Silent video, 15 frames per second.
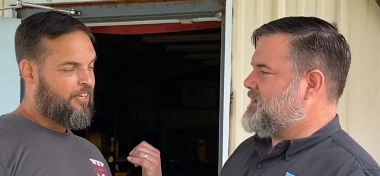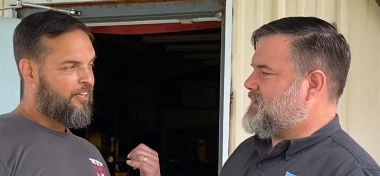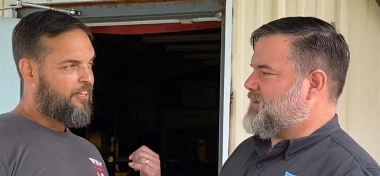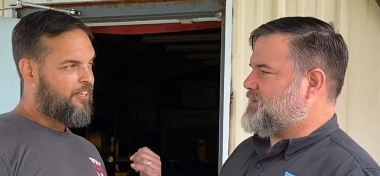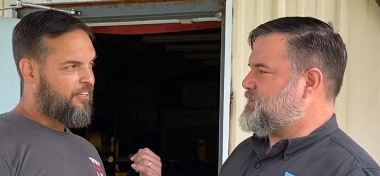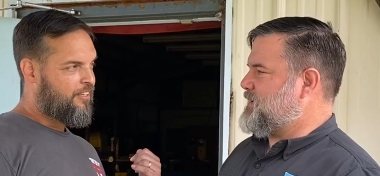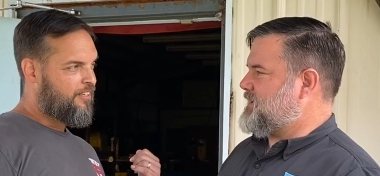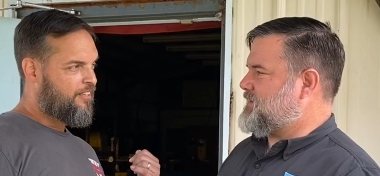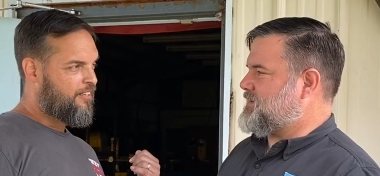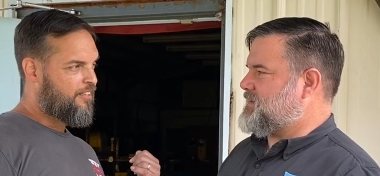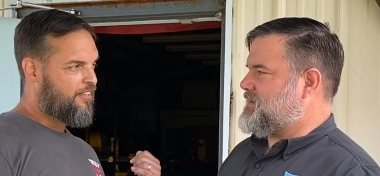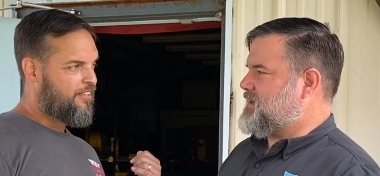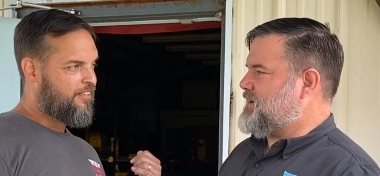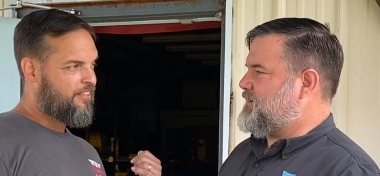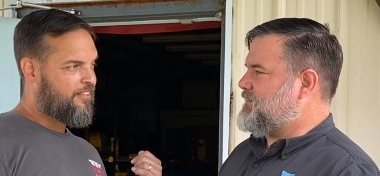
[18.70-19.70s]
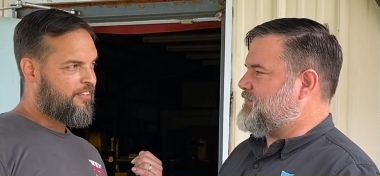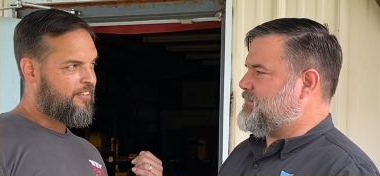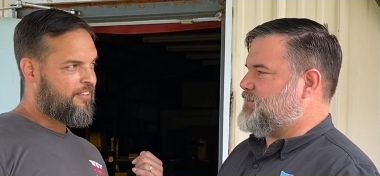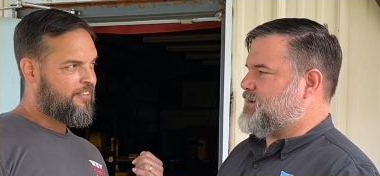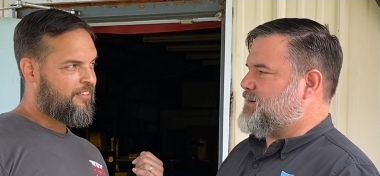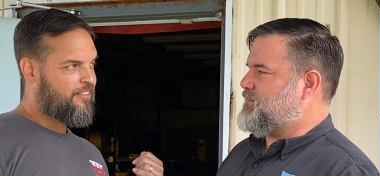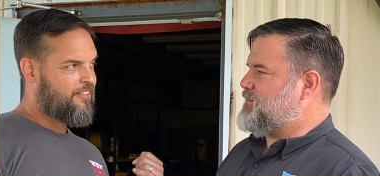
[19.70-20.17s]
Speaker 1: Tell us about yourself,
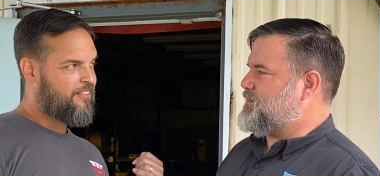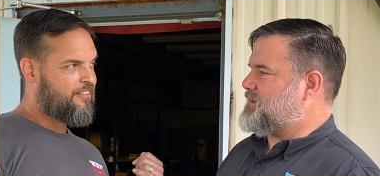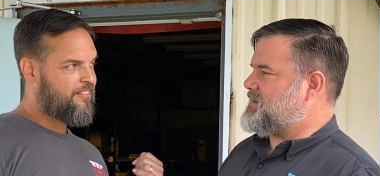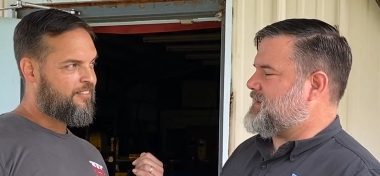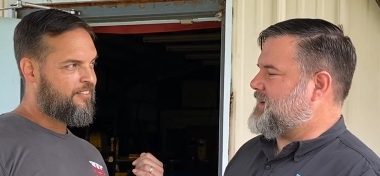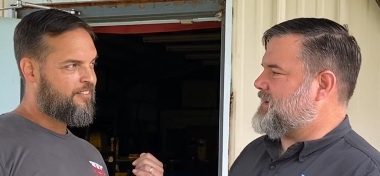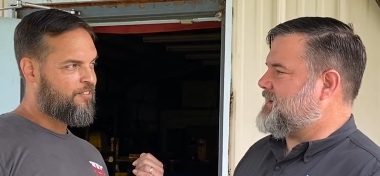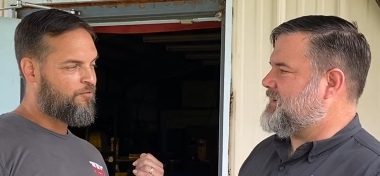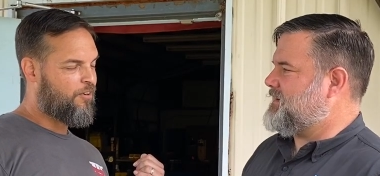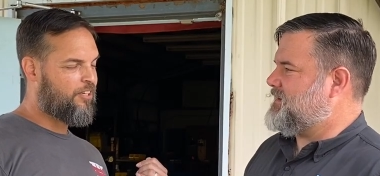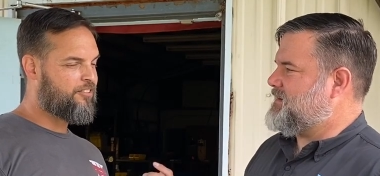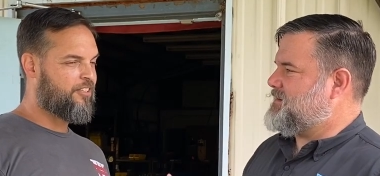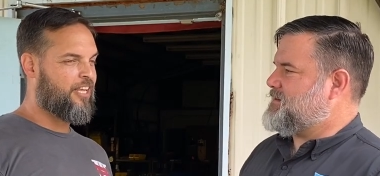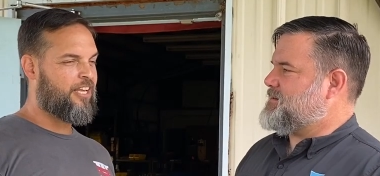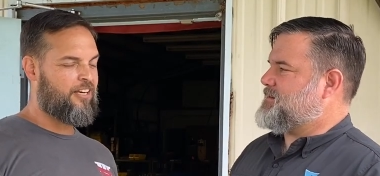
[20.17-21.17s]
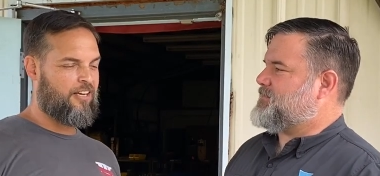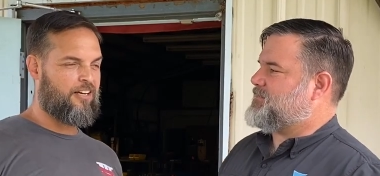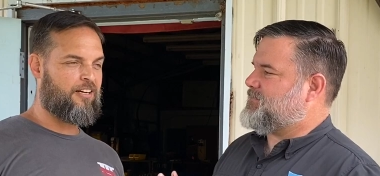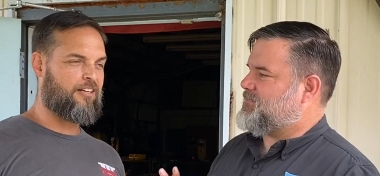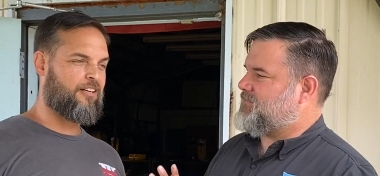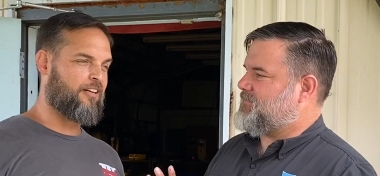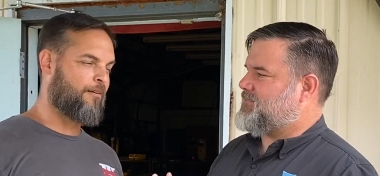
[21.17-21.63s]
whatever you want to say.
Speaker 2: Roger that.
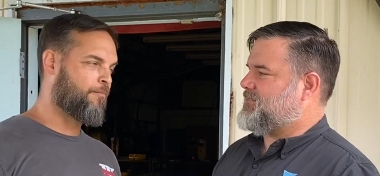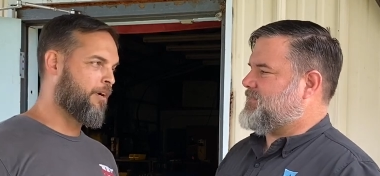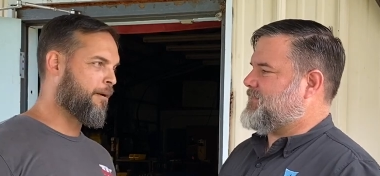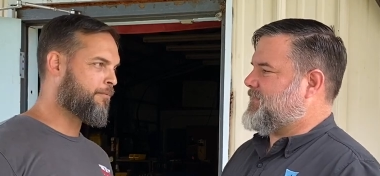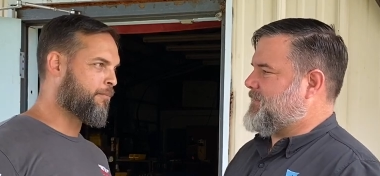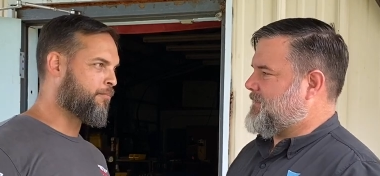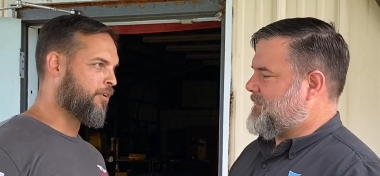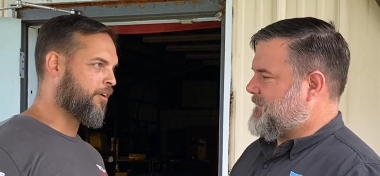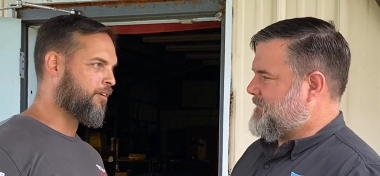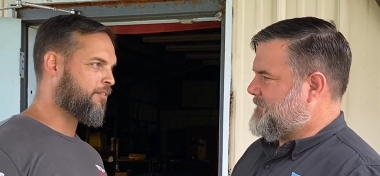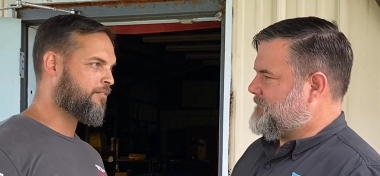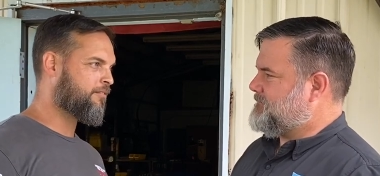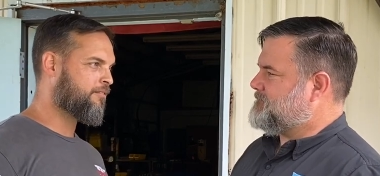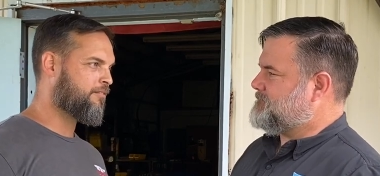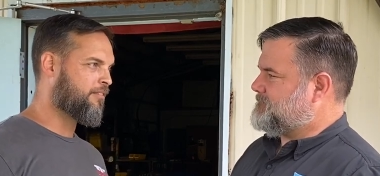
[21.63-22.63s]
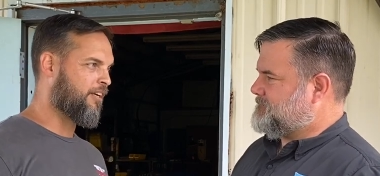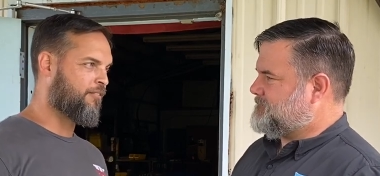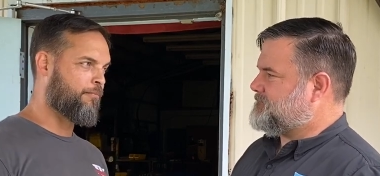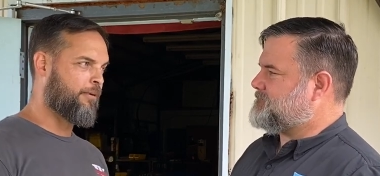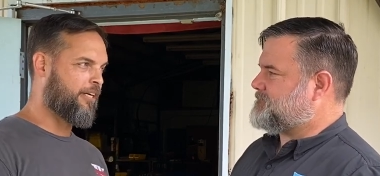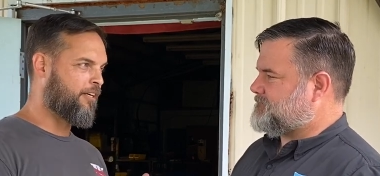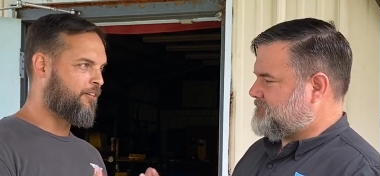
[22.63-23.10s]
Uh, I'm Rob Cabrera.
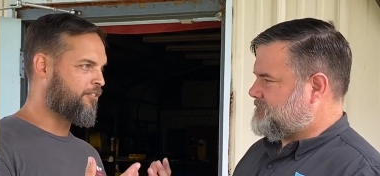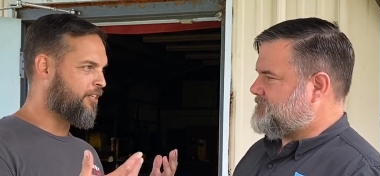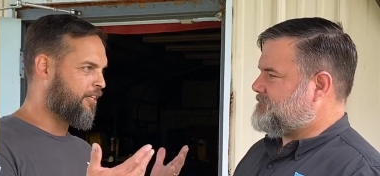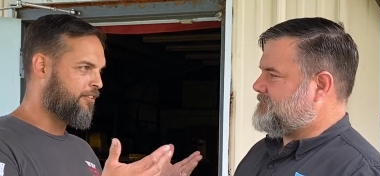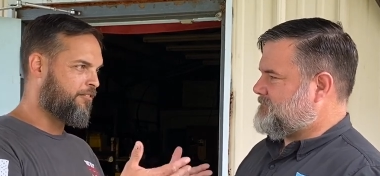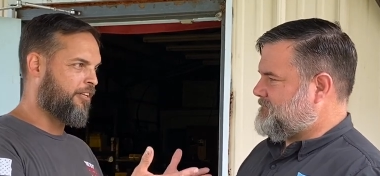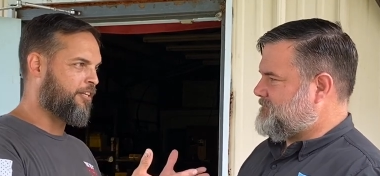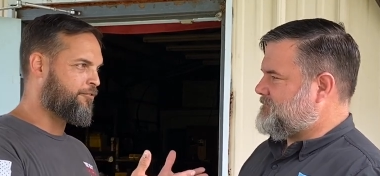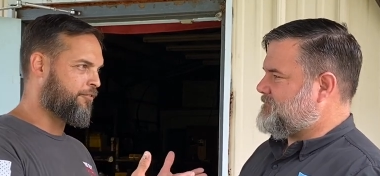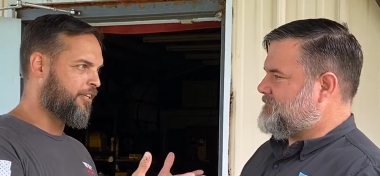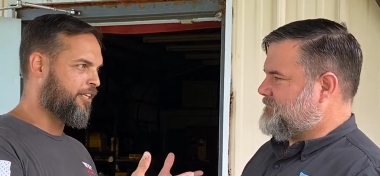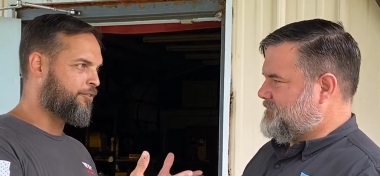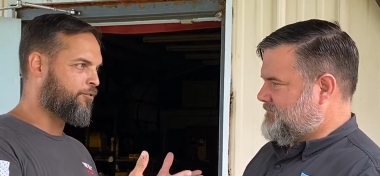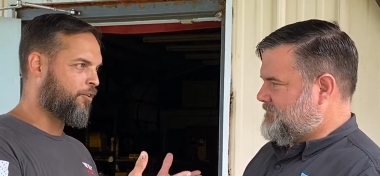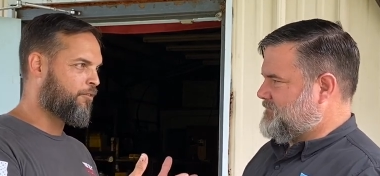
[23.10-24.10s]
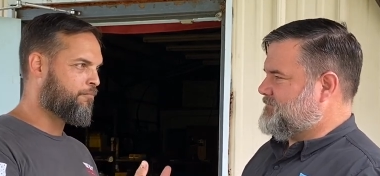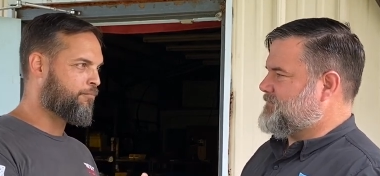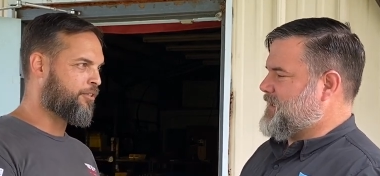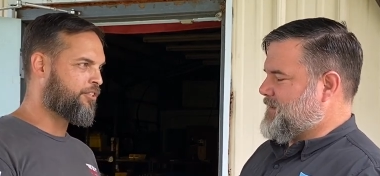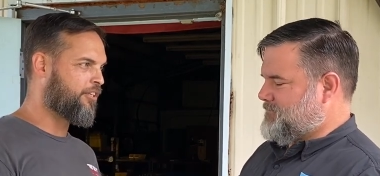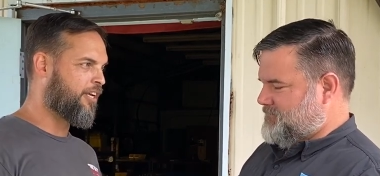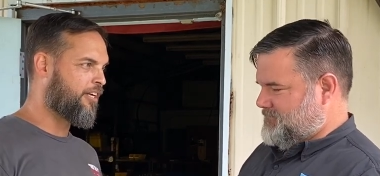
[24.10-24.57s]
Everybody knows that. Thanks for the intro.
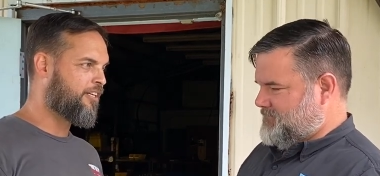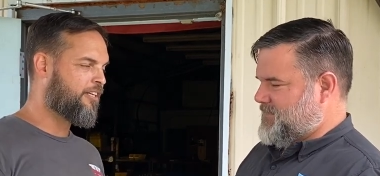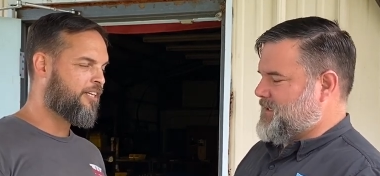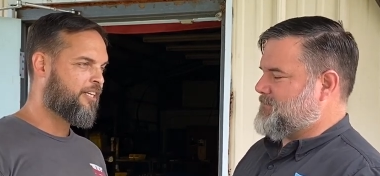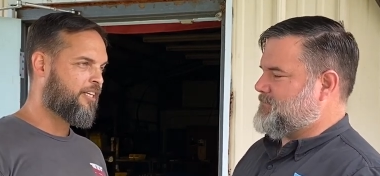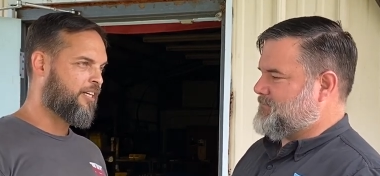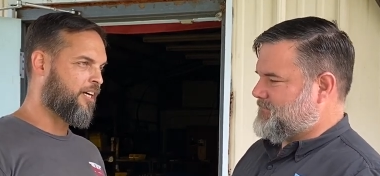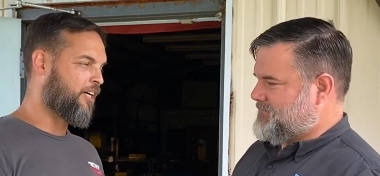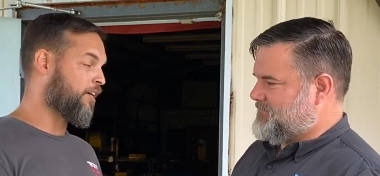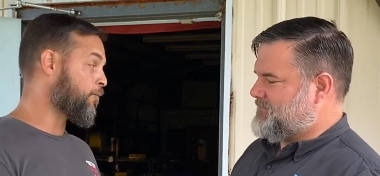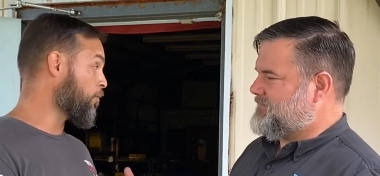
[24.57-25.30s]
Appreciate yep, it. Yep. Uh,